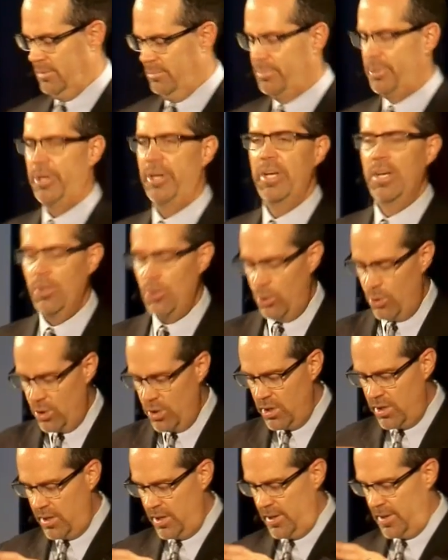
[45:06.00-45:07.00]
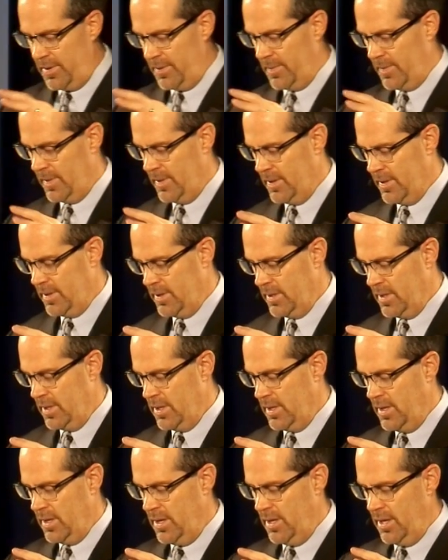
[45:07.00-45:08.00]
put in order
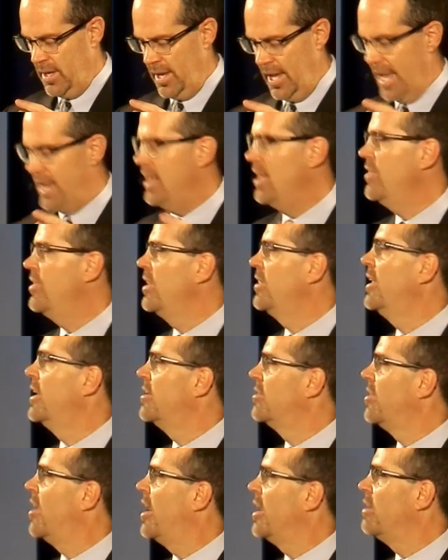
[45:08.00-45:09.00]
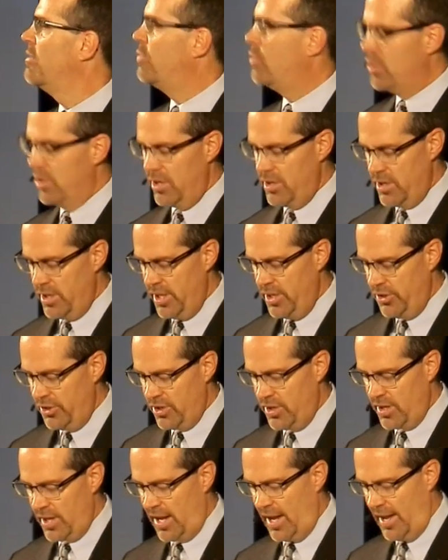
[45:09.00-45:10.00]
anything that is out of order in
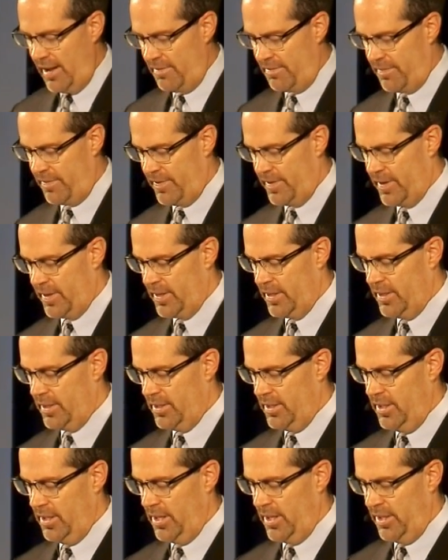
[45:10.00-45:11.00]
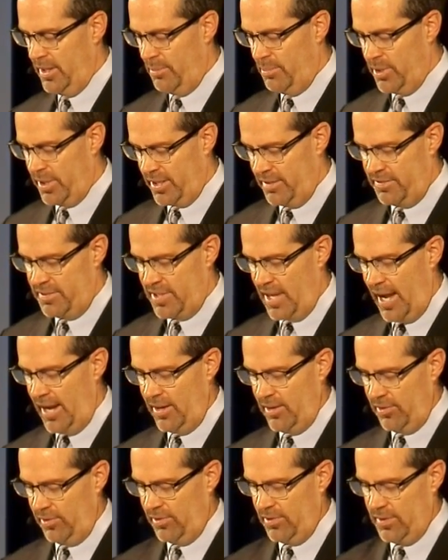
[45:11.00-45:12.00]
your life in the book of
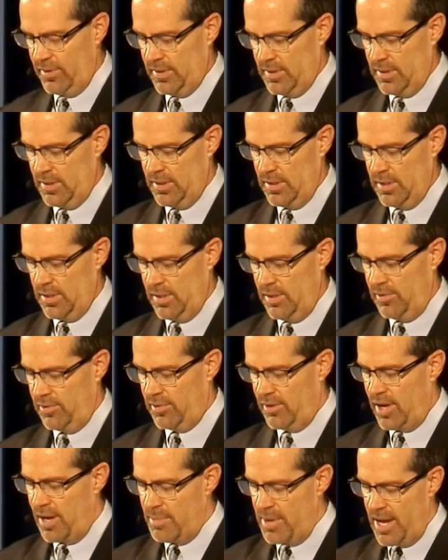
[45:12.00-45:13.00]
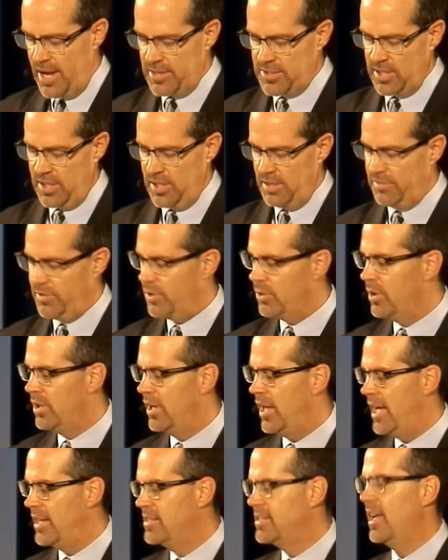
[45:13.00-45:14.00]
Titus? And so I'm asking if you'll
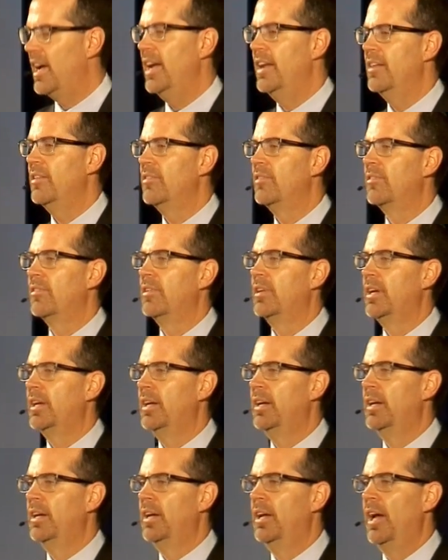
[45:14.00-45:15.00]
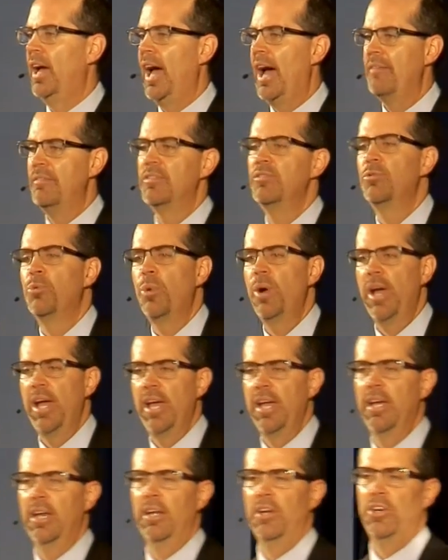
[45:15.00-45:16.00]
let Titus have its
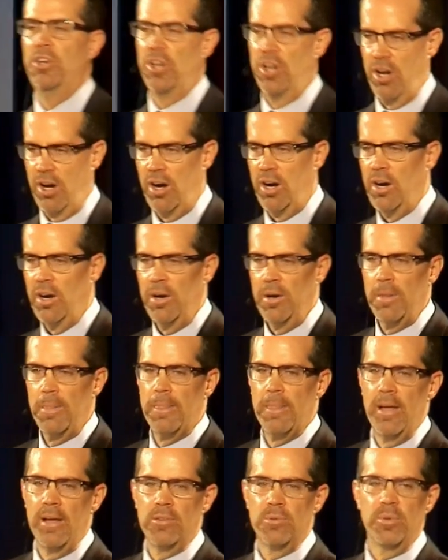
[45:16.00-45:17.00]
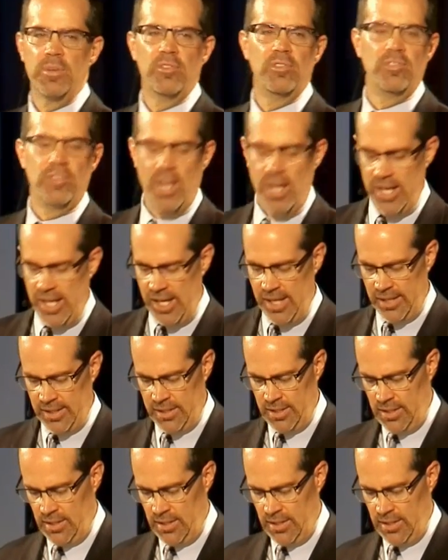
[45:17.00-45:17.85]
way in your heart as we study